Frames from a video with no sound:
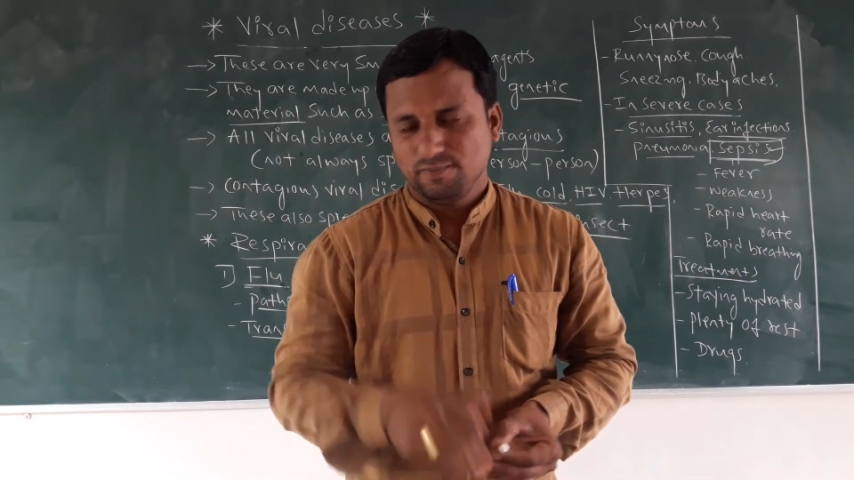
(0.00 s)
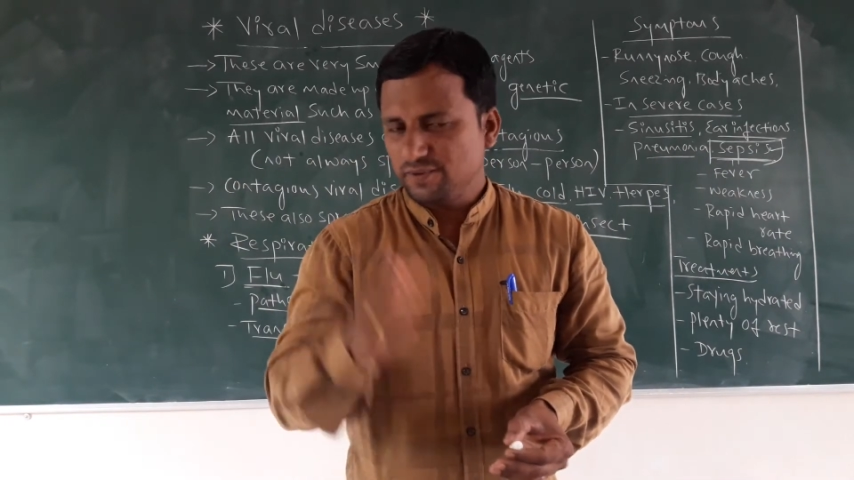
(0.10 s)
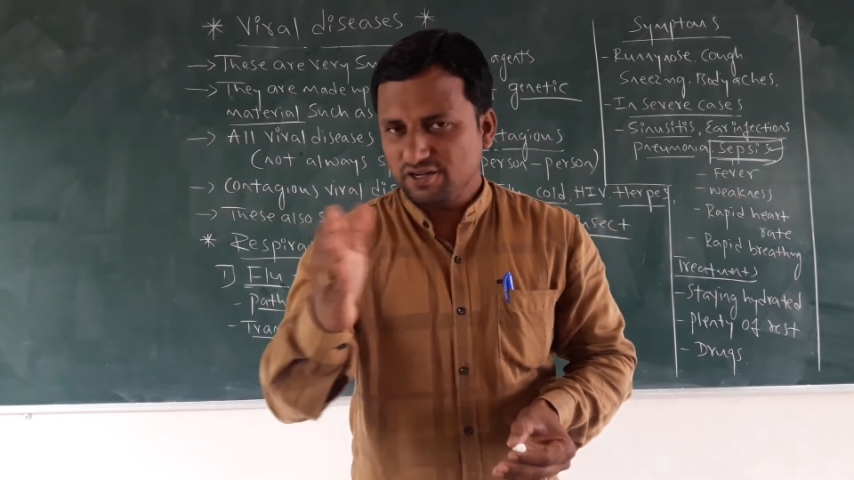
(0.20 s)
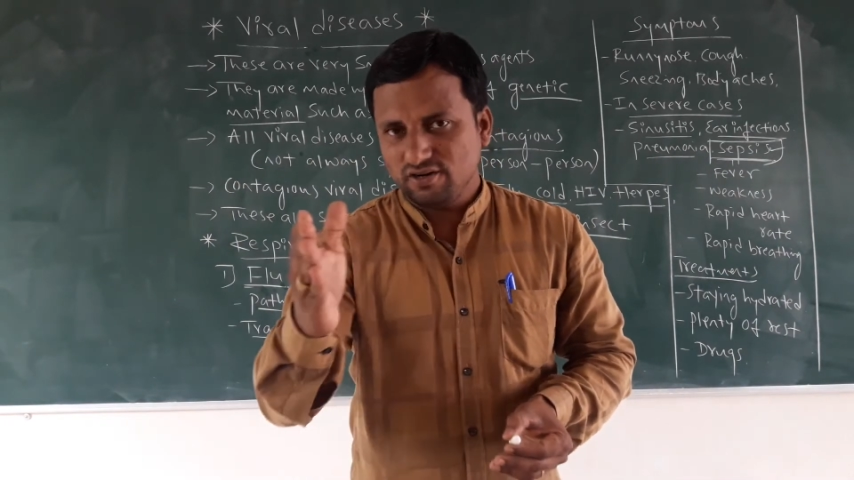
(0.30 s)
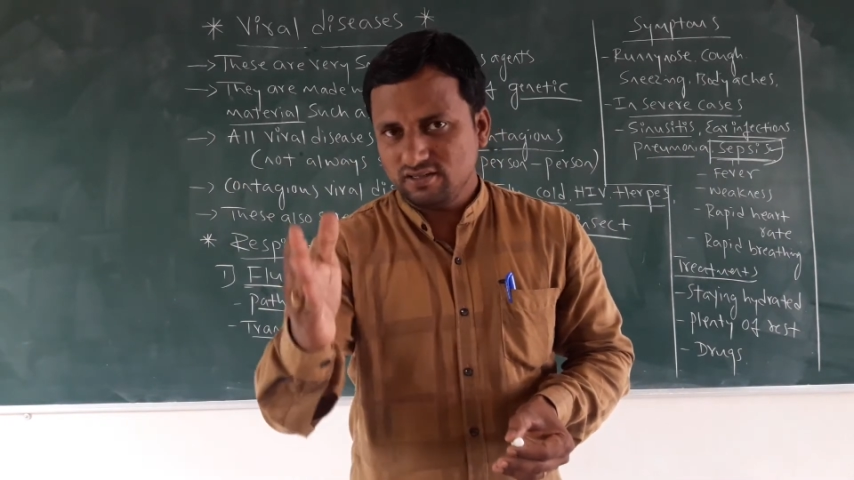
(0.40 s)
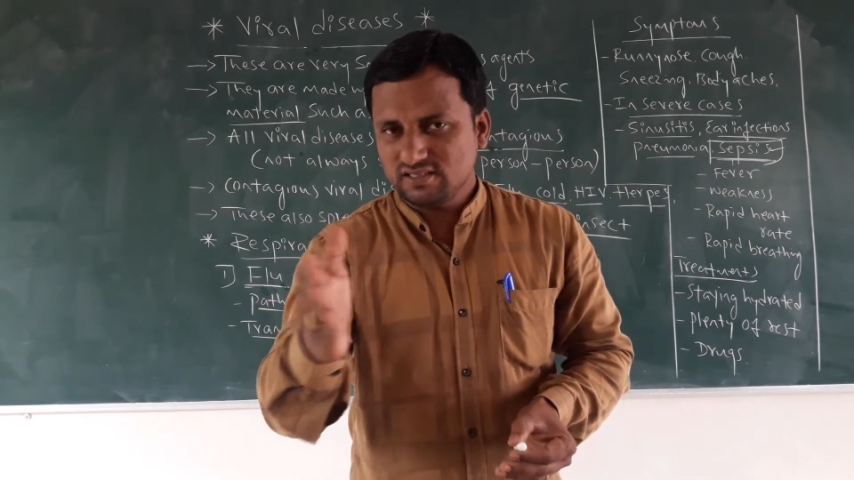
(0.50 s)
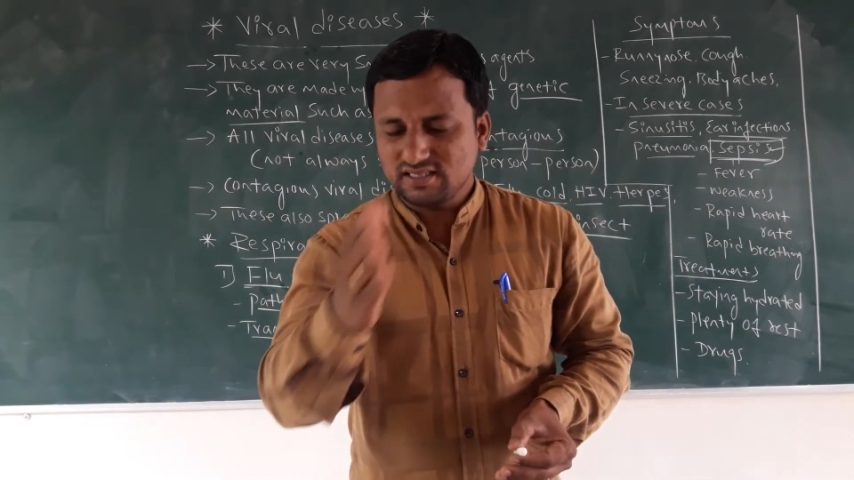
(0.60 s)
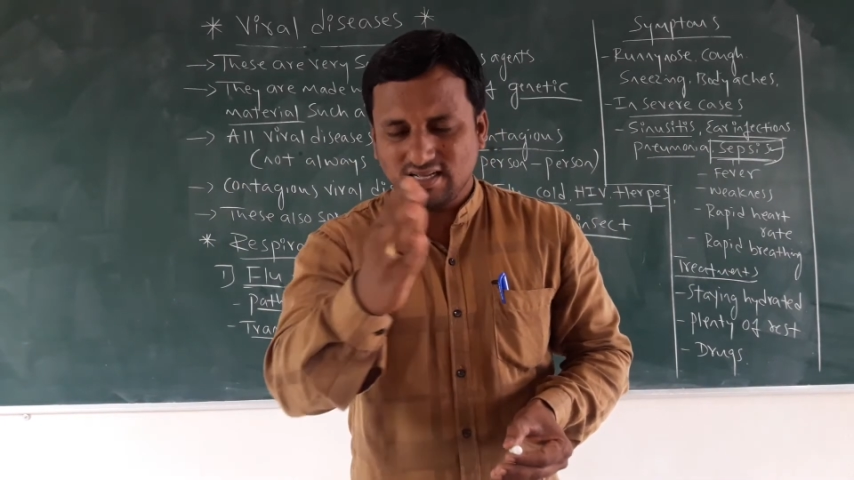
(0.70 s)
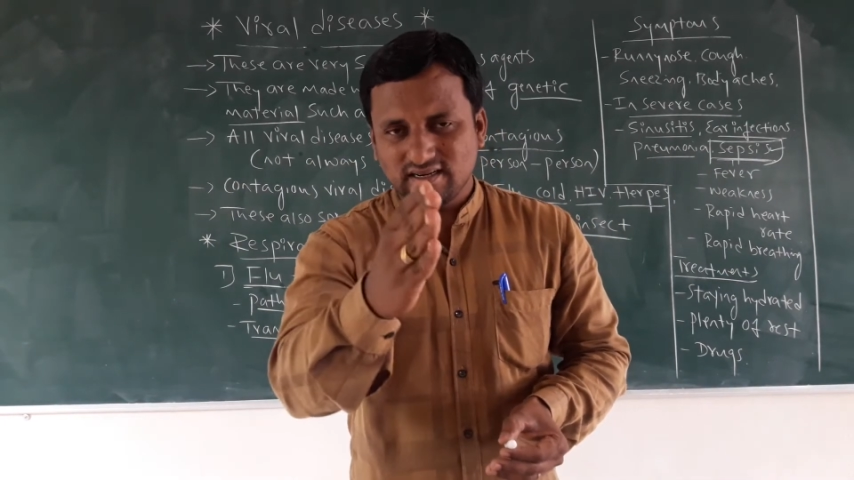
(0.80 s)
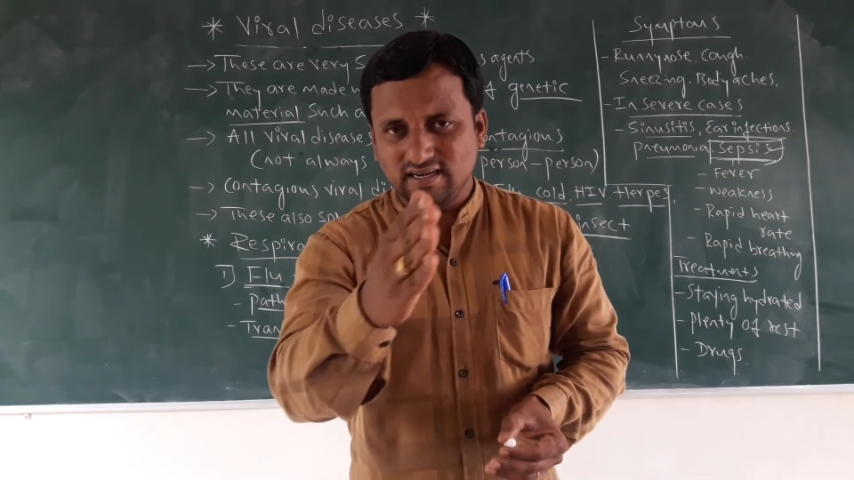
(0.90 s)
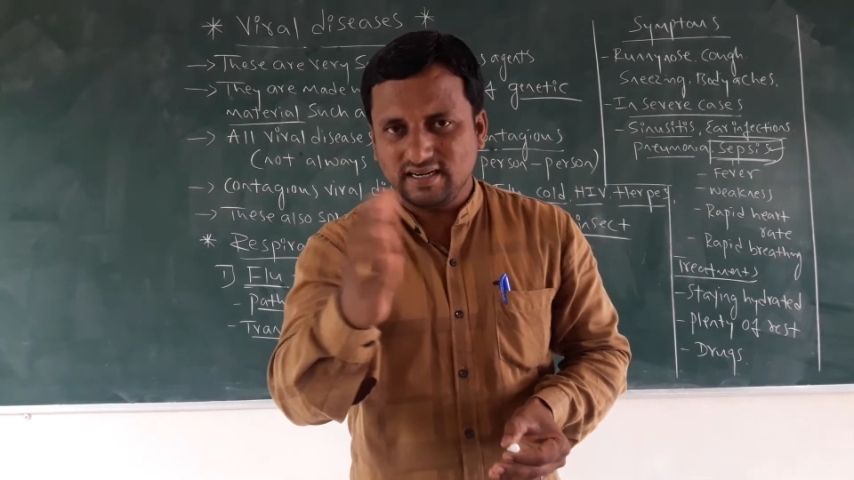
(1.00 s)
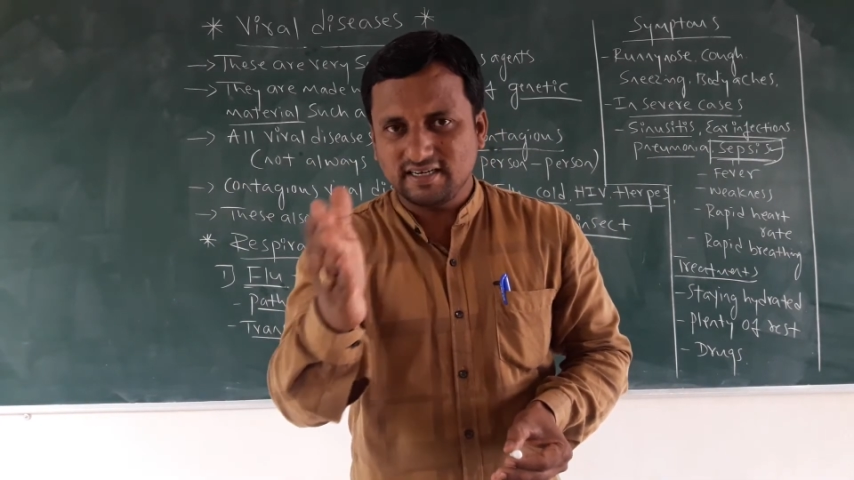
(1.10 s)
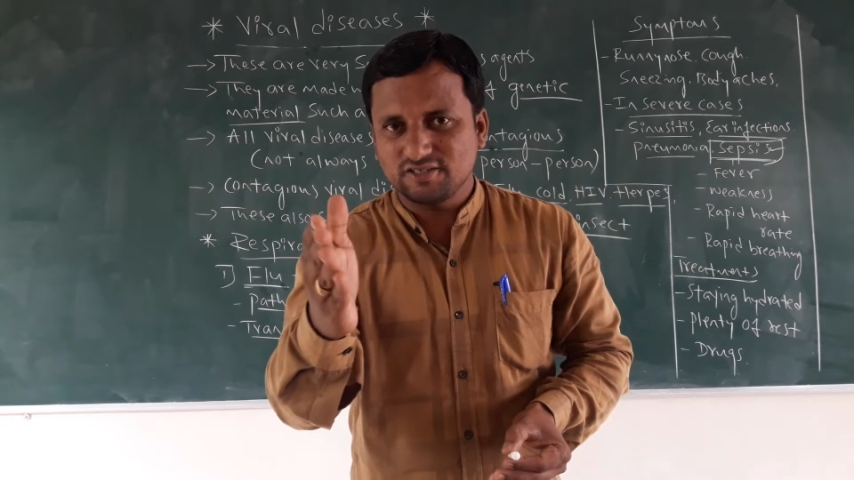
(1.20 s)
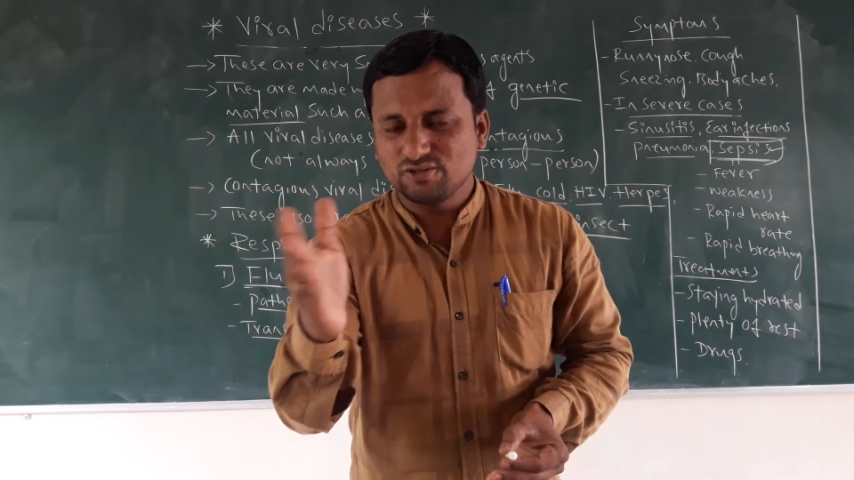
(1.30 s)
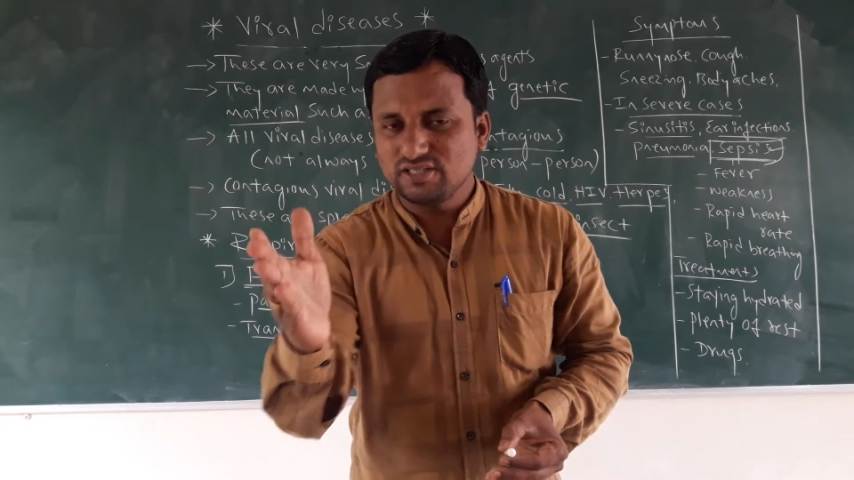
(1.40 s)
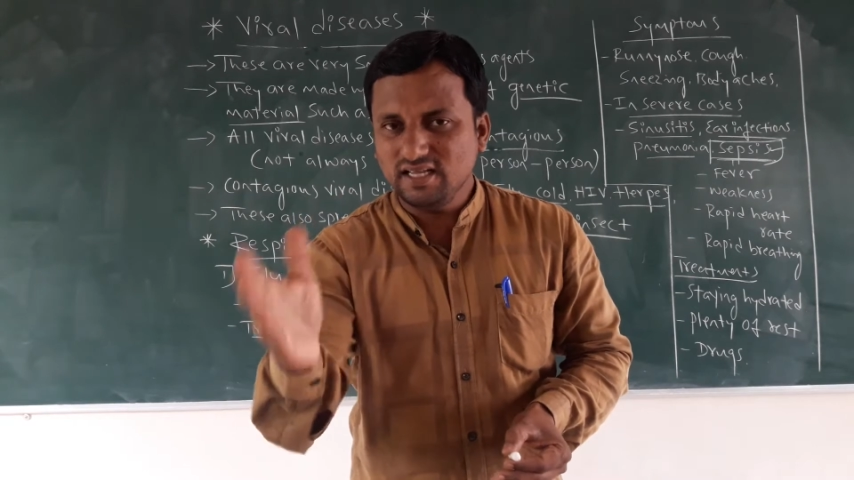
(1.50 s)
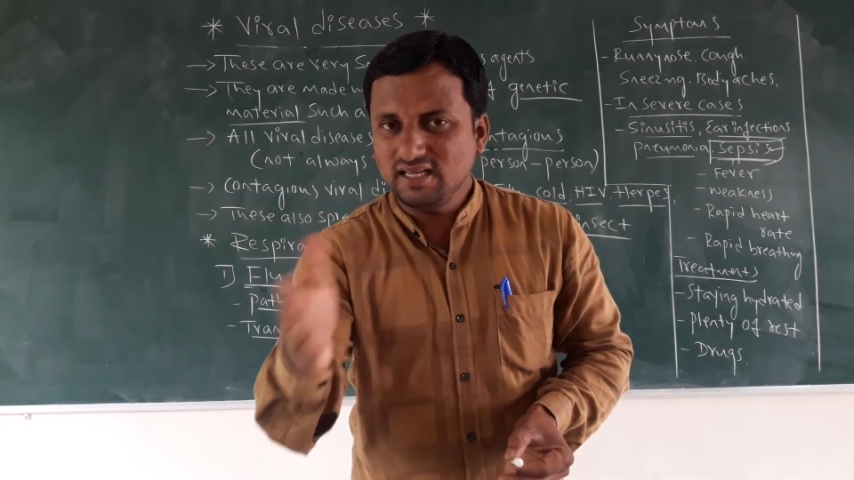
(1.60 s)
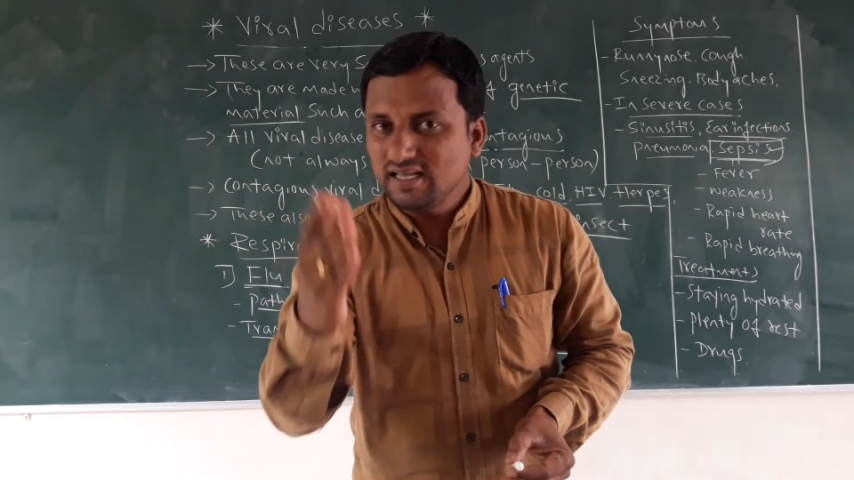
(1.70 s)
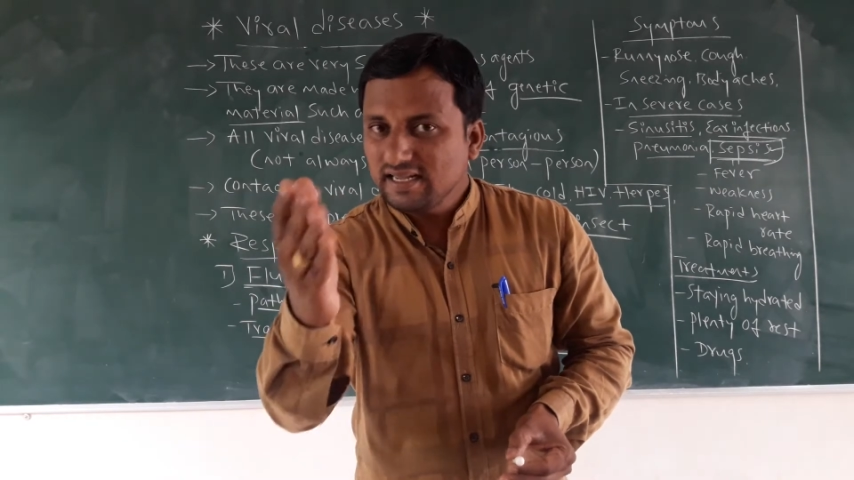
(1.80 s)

Prions are related to the